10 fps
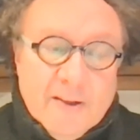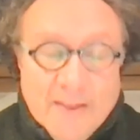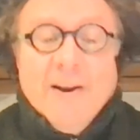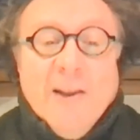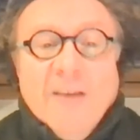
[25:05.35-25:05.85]

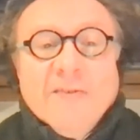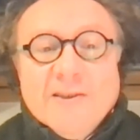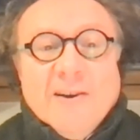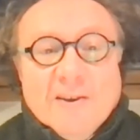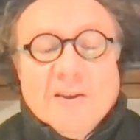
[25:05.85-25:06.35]
Their
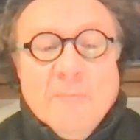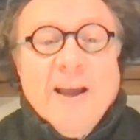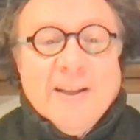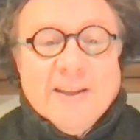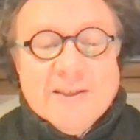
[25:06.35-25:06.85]
lifestyle
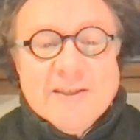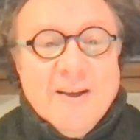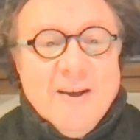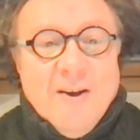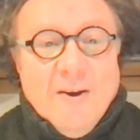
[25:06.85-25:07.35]
depends
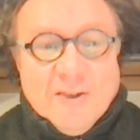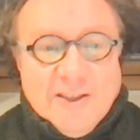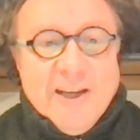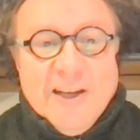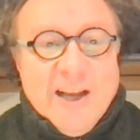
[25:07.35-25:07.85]
on
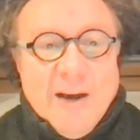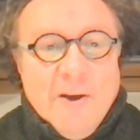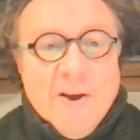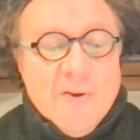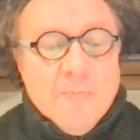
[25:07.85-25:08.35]
setting up
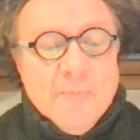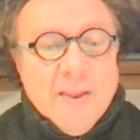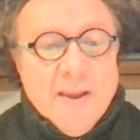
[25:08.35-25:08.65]
home